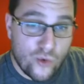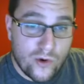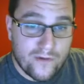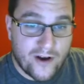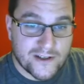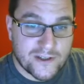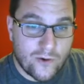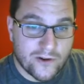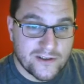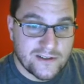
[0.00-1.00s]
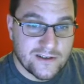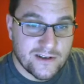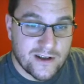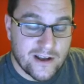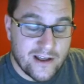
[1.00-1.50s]
all of our squads,
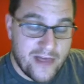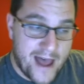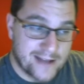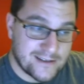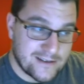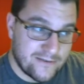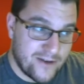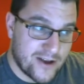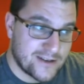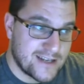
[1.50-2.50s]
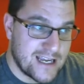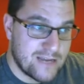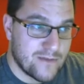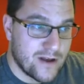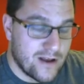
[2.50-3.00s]
that's first
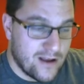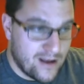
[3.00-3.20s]
team,